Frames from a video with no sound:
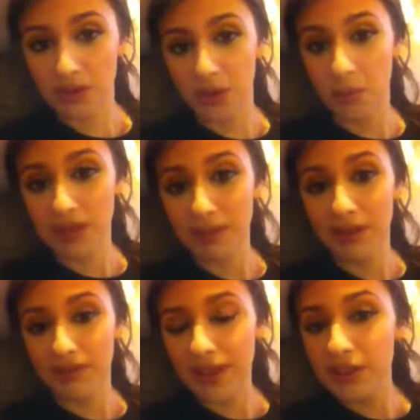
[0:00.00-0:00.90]
terms that
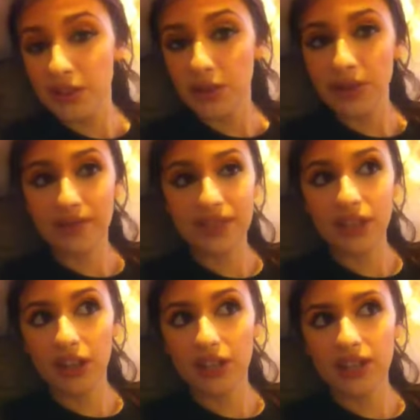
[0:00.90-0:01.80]
might offend you, and if it
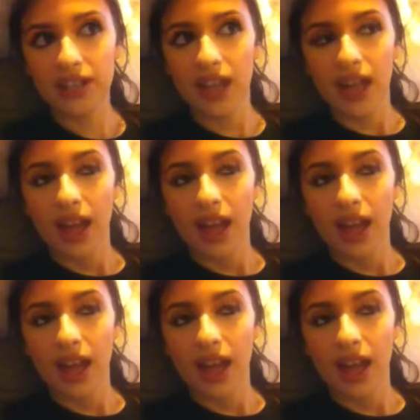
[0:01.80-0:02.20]
does,